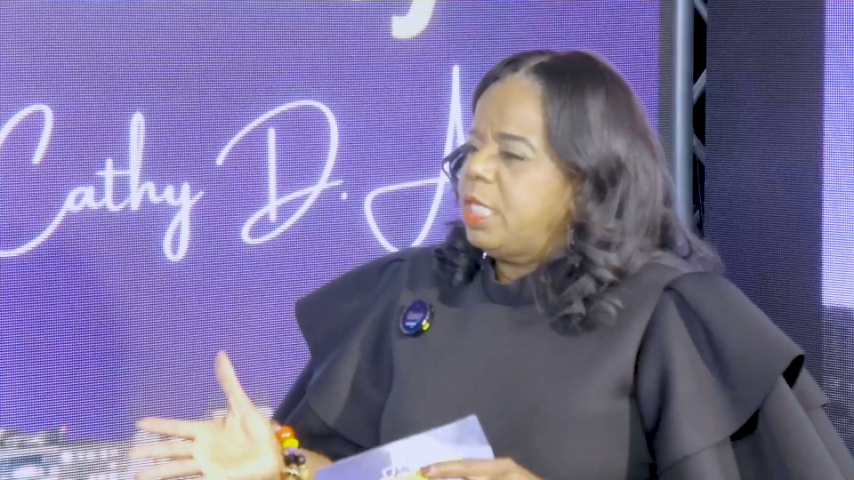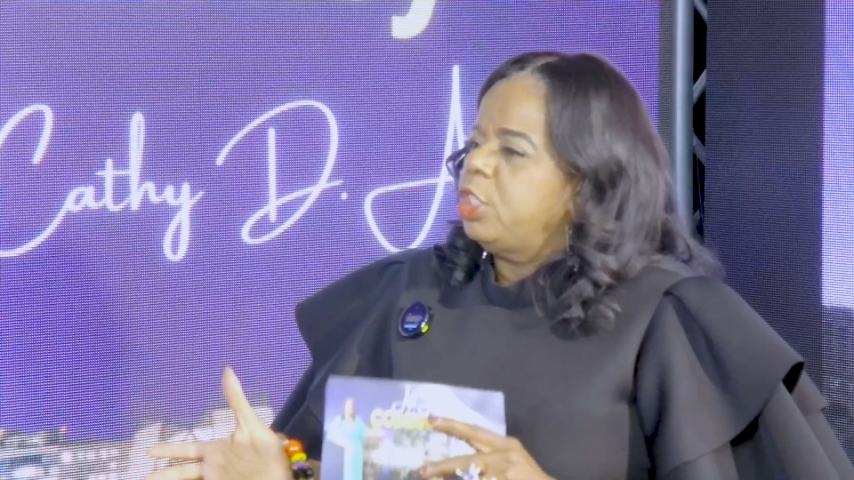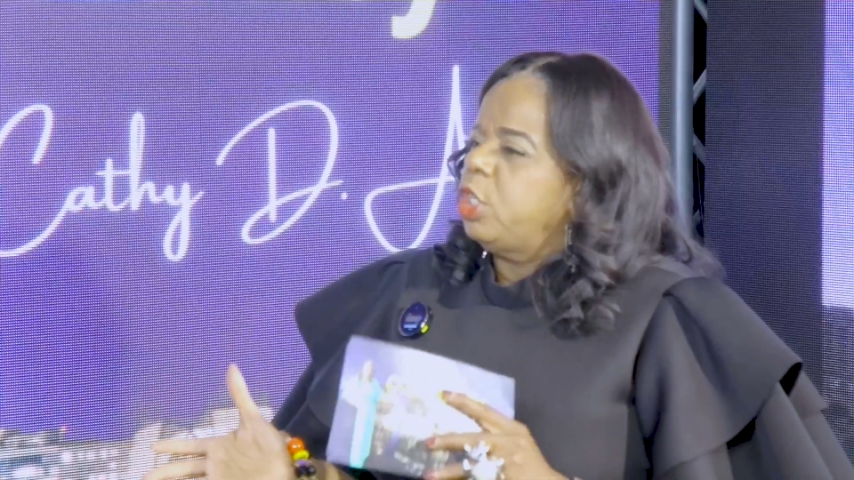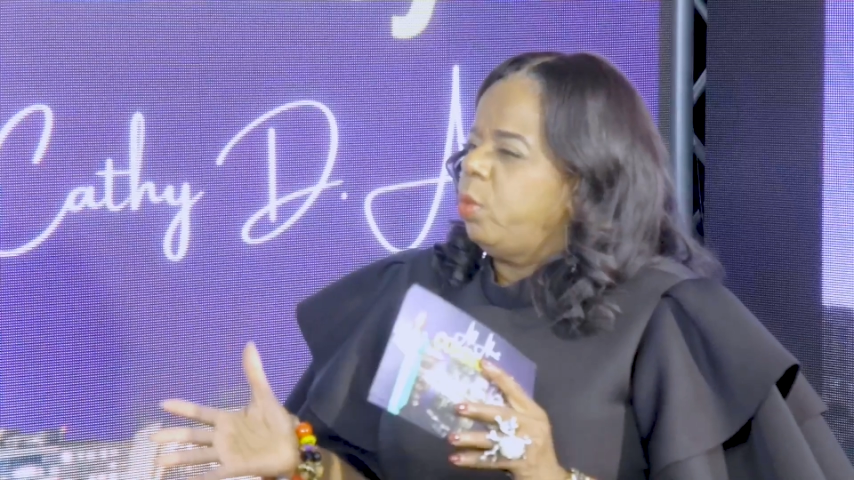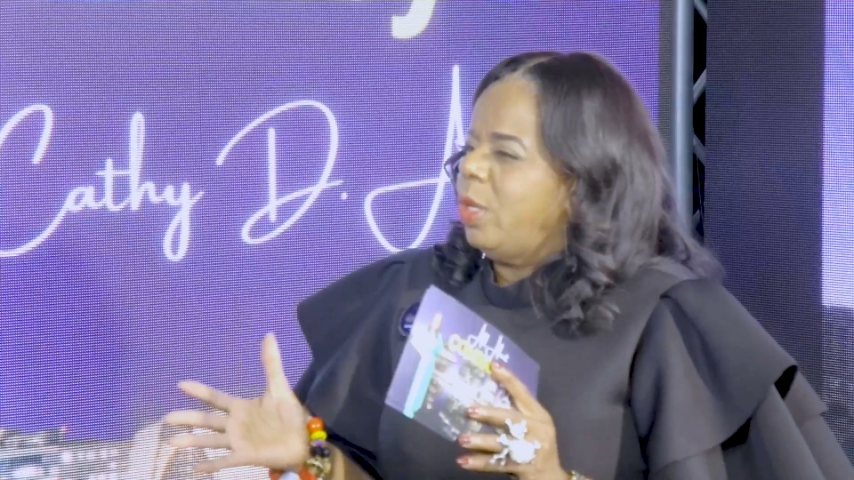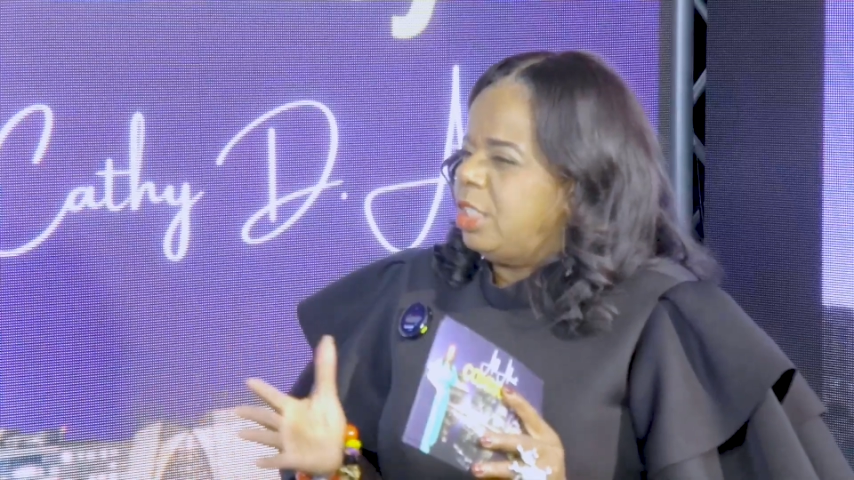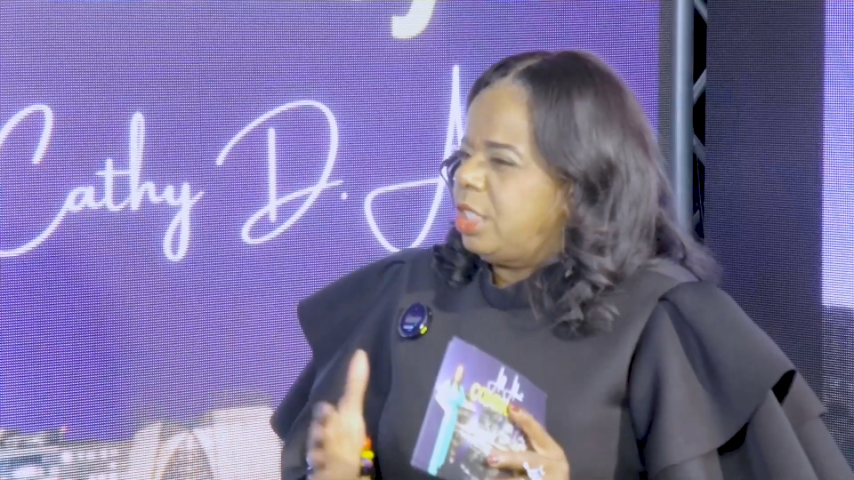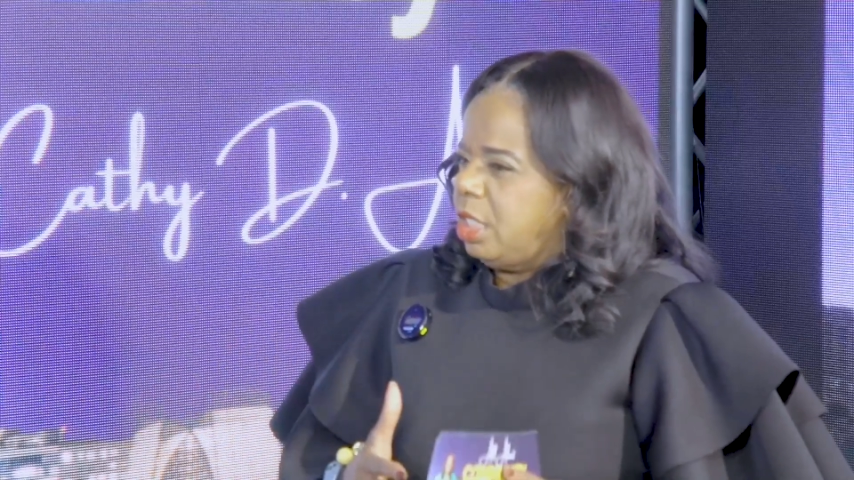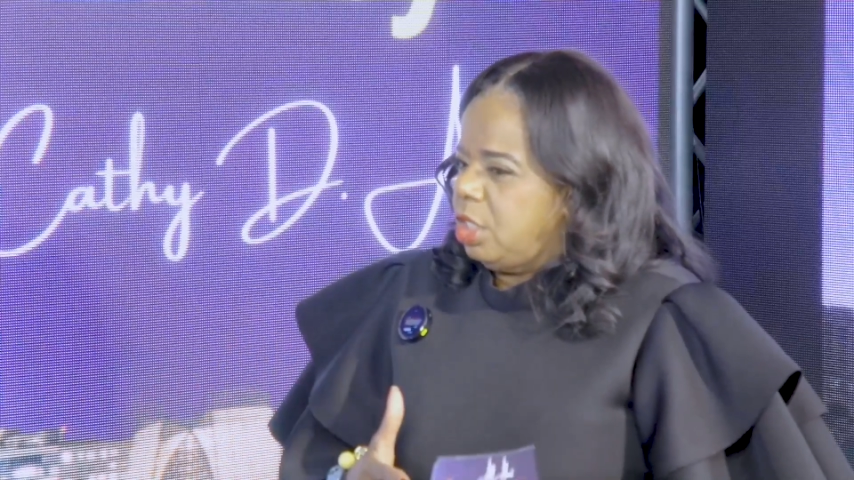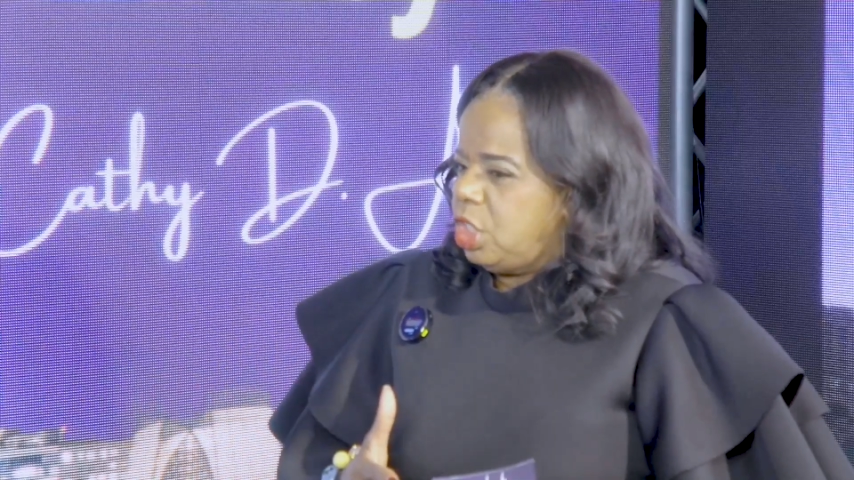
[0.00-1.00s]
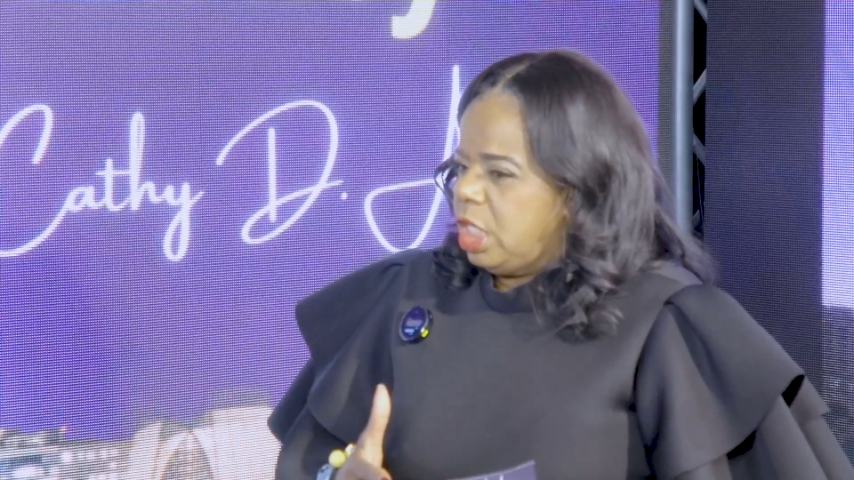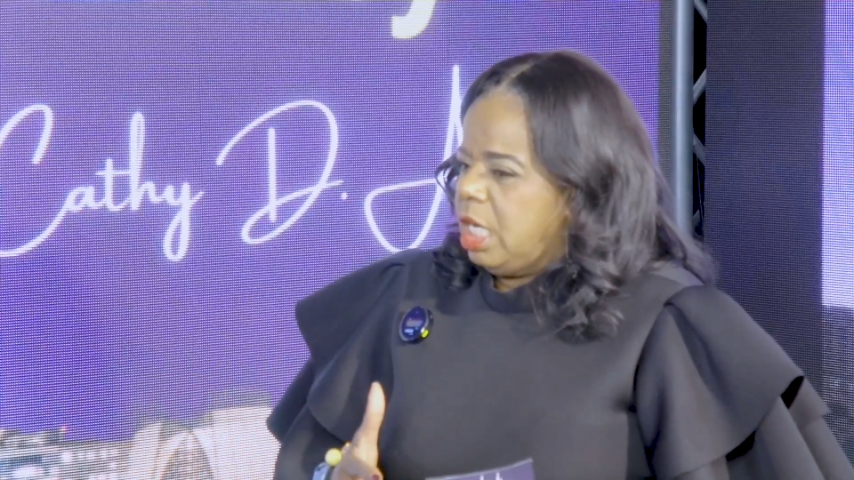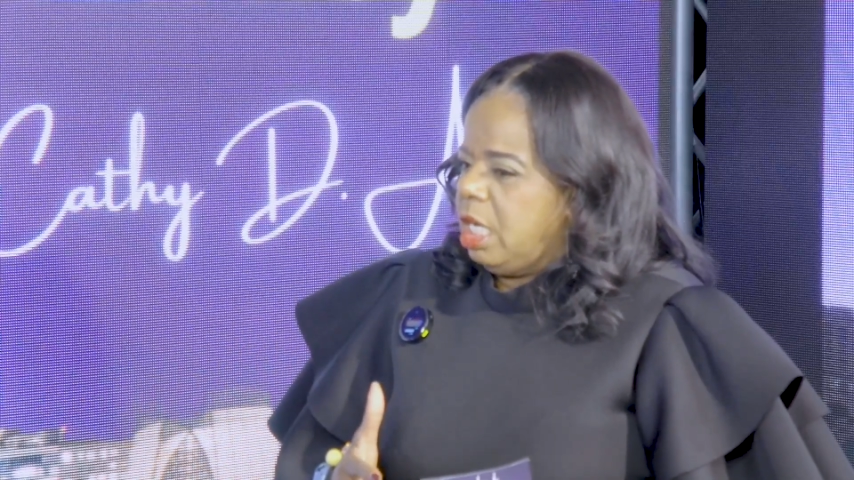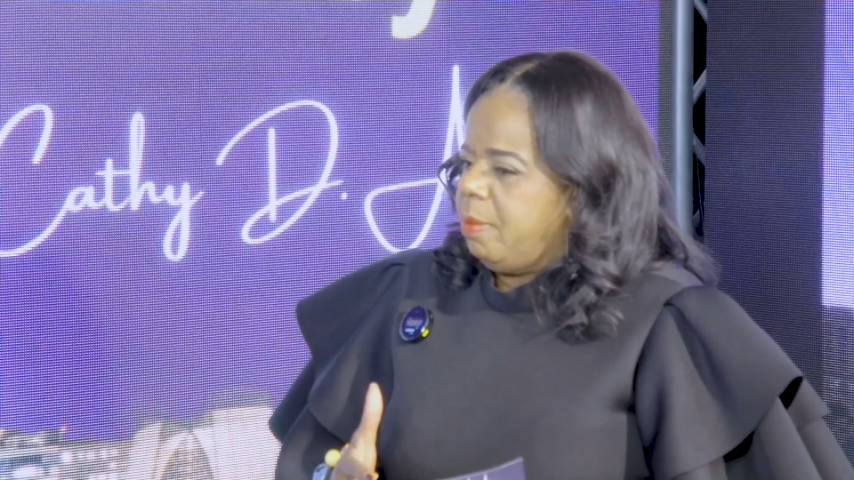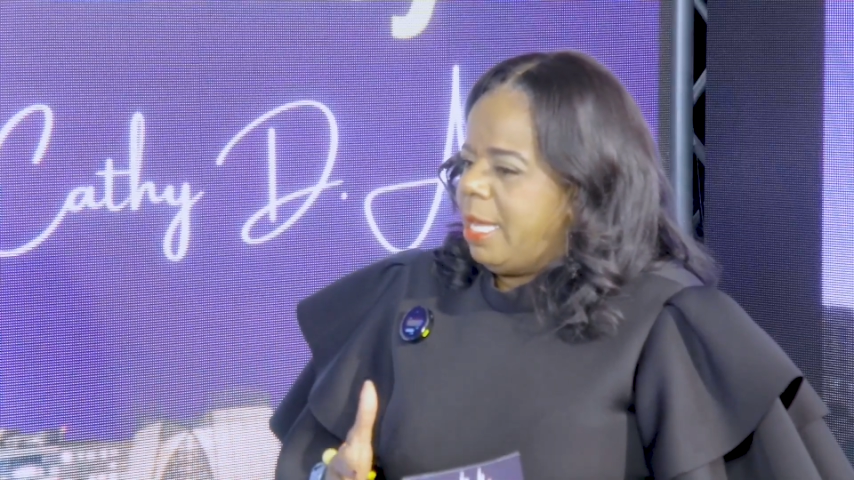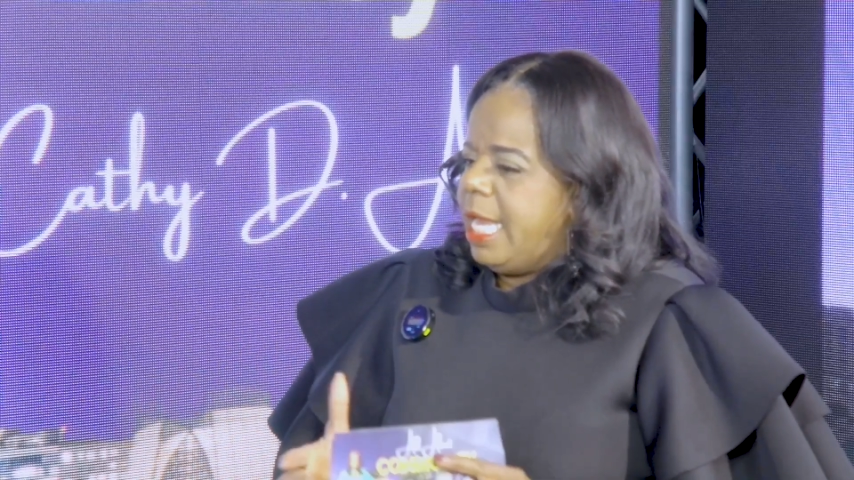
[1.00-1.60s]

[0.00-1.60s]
tend to run to the gym,